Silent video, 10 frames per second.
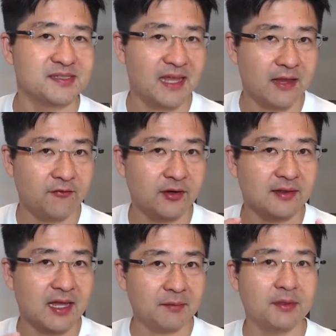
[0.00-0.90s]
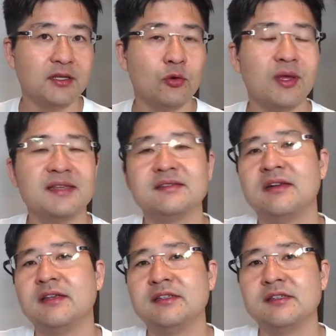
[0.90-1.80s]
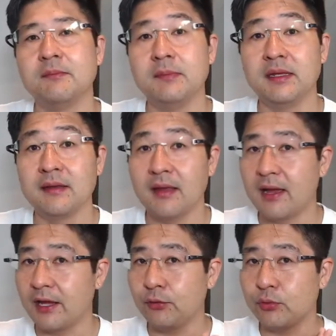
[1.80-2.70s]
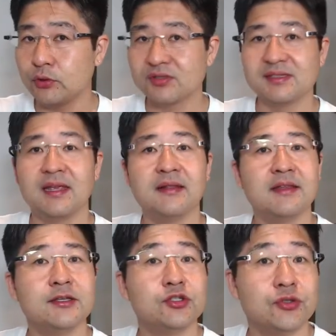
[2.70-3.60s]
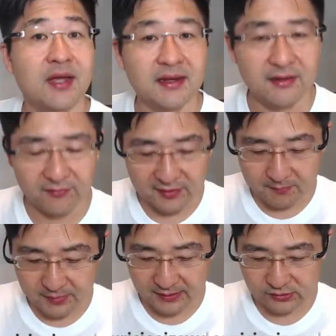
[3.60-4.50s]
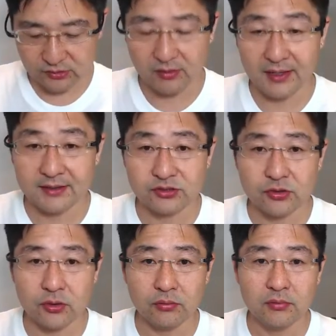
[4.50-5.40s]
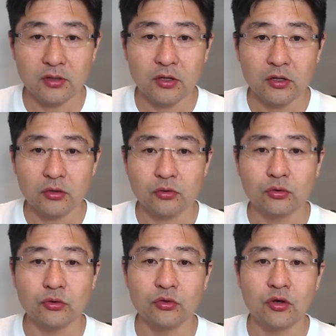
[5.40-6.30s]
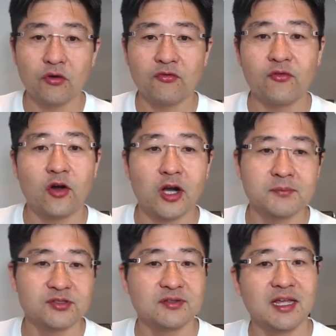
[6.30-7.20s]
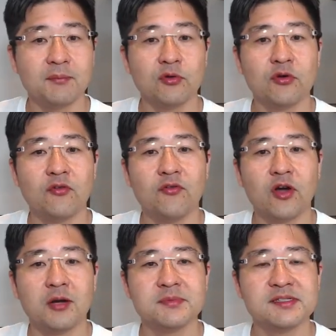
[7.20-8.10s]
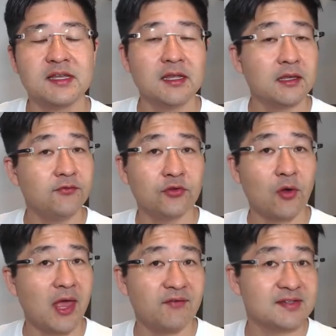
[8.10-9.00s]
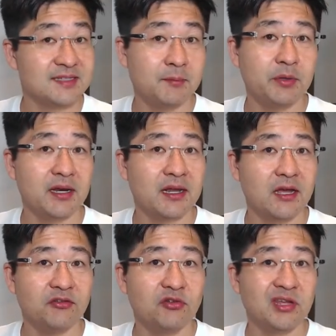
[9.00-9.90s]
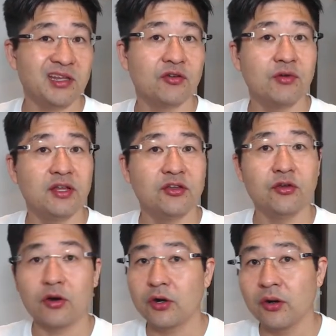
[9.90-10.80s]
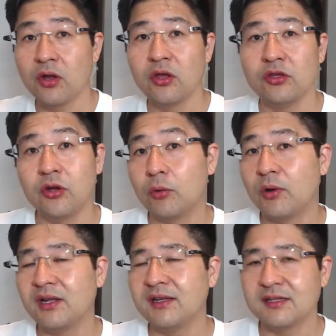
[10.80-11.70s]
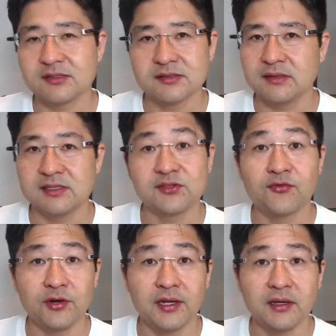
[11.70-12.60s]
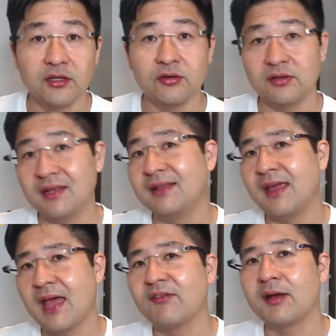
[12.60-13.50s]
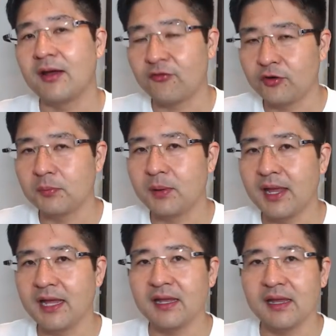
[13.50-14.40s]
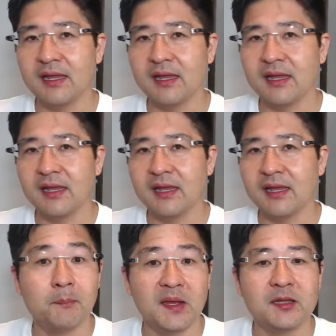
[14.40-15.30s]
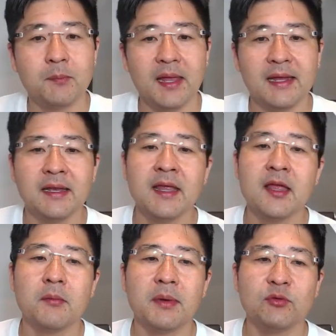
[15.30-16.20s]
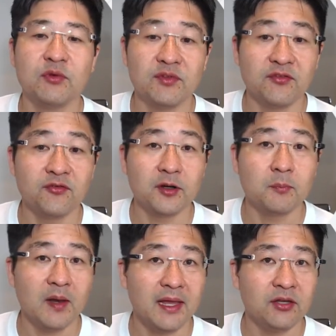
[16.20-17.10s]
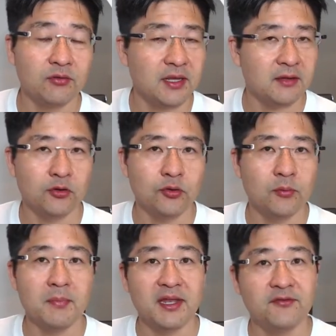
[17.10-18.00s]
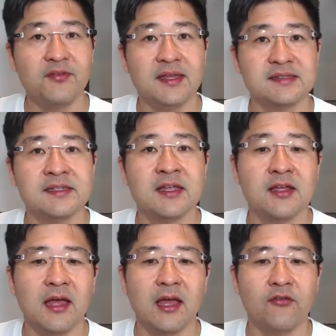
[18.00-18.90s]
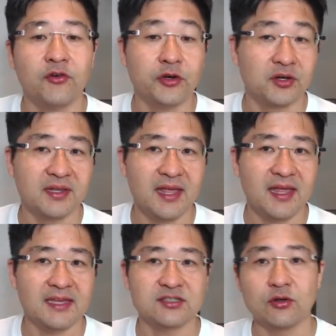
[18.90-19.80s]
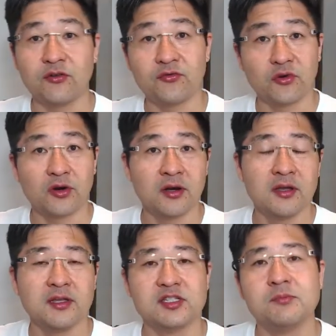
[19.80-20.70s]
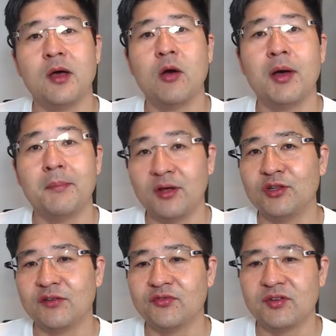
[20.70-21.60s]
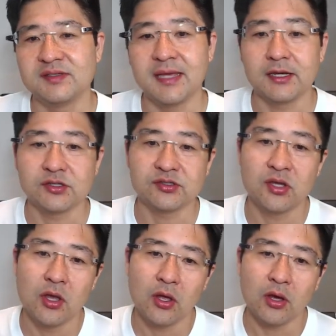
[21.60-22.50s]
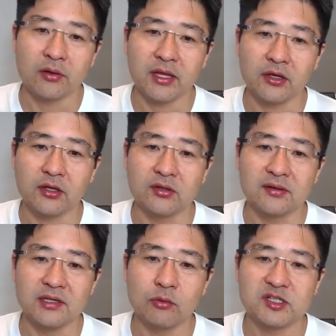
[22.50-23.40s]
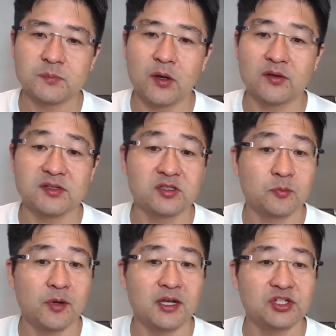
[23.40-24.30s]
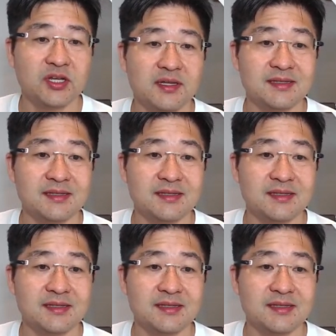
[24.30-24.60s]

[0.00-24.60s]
Every time a new answer is submitted, I will send this to ActiveCampaign. So let's go. Google Forms, you type Google Forms. If you don't have a Zapier account, you can create your one. It's free. They have a free plan and they have a paid plan, but with the free plan you can do many things for your test or for a small amount of transactions. Okay, good. New response in spreadsheet.